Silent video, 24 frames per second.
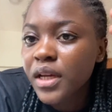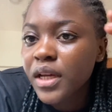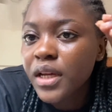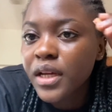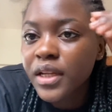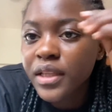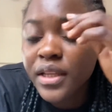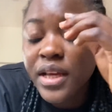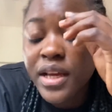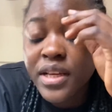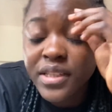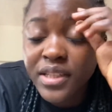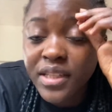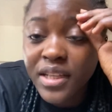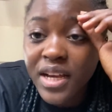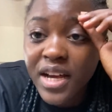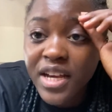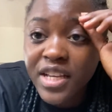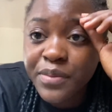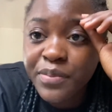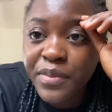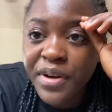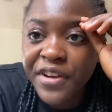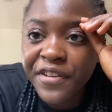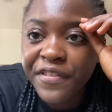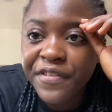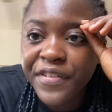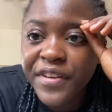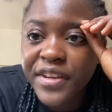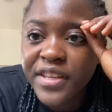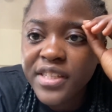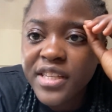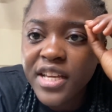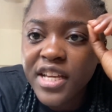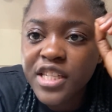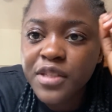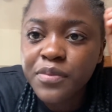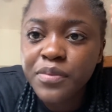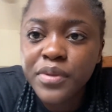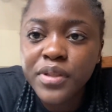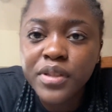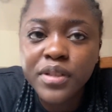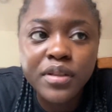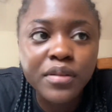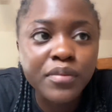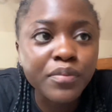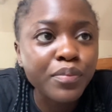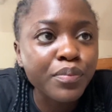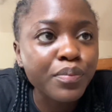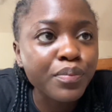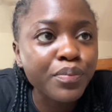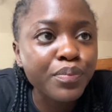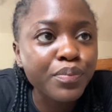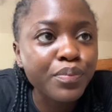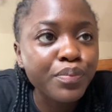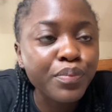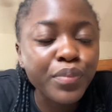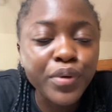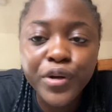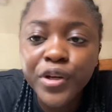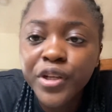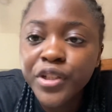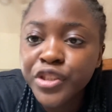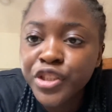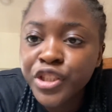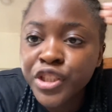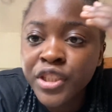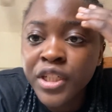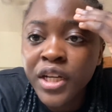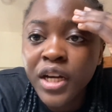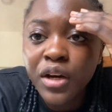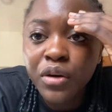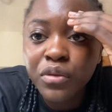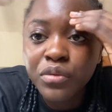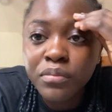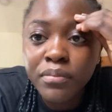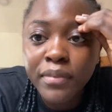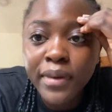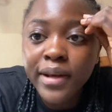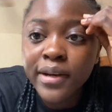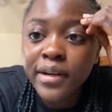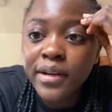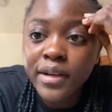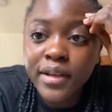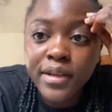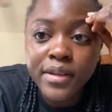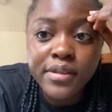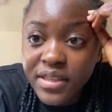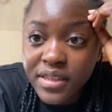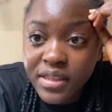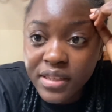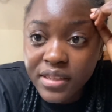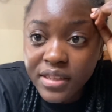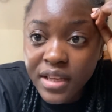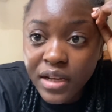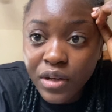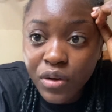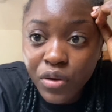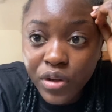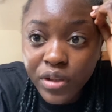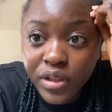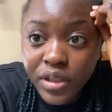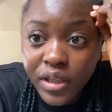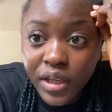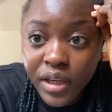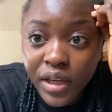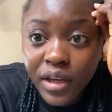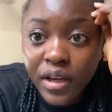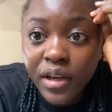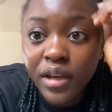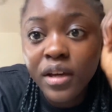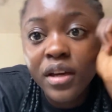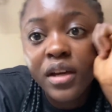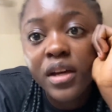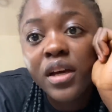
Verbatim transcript: That's it, guys. My face has been purging out madness since I got here